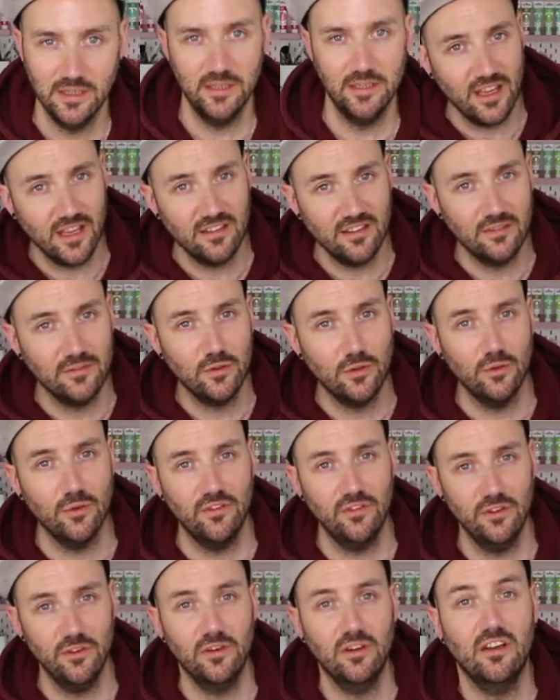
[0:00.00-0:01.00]
Thanks of
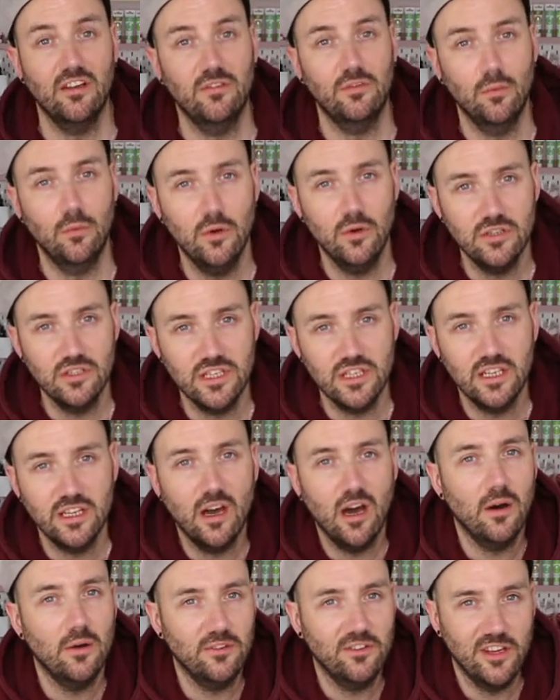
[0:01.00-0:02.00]
course to you guys for
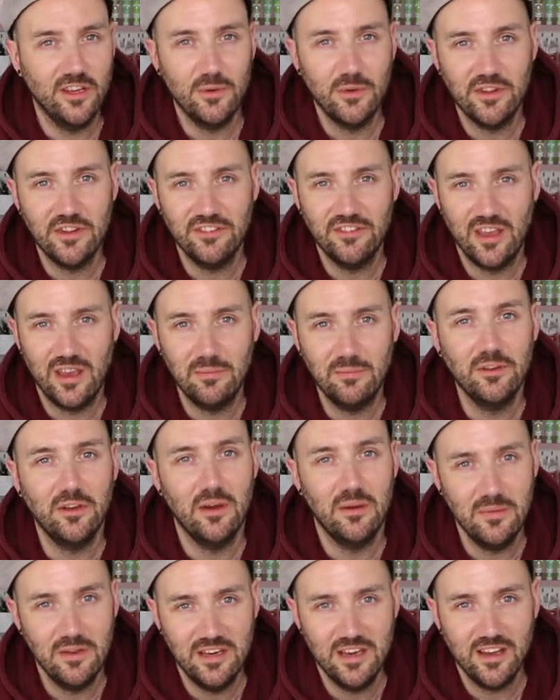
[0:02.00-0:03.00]
watching. I'll see you at the same
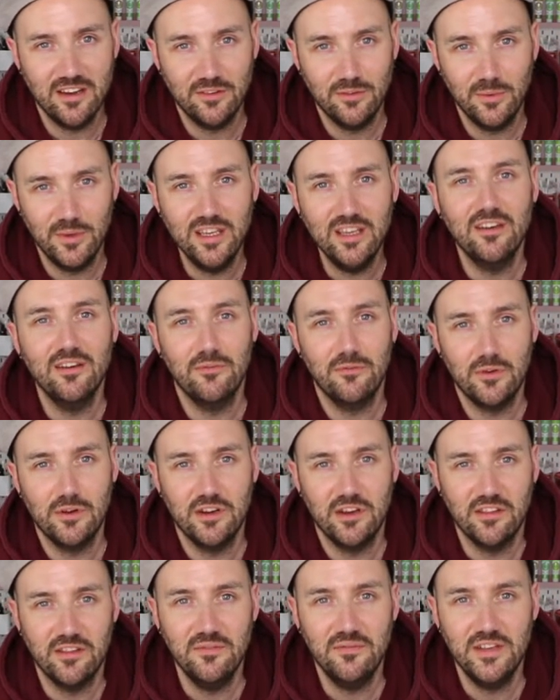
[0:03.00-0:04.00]
time next week for
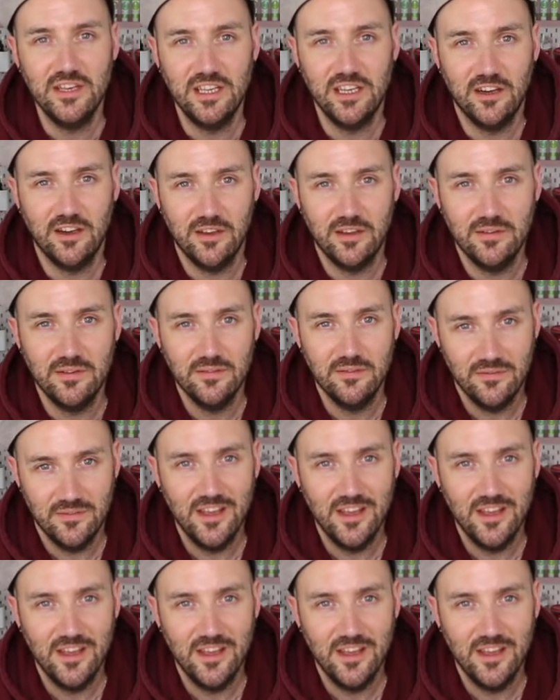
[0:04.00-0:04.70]
another video.